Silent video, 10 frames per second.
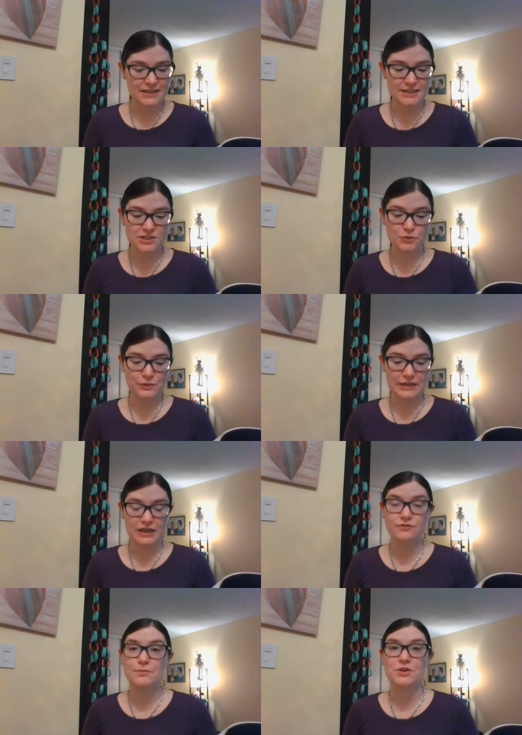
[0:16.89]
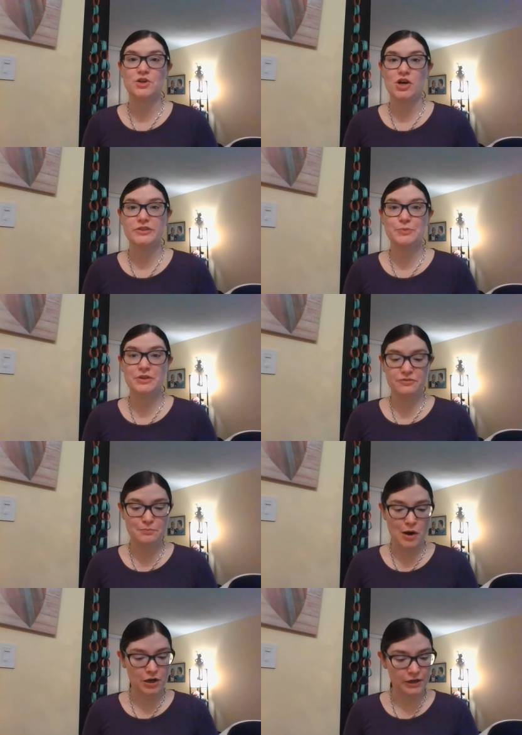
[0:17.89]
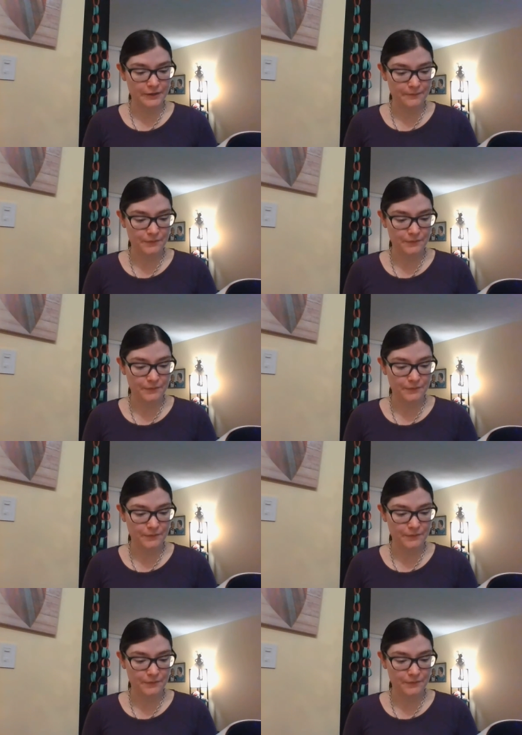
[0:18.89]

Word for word: This is a reading from the Gospel of Mark.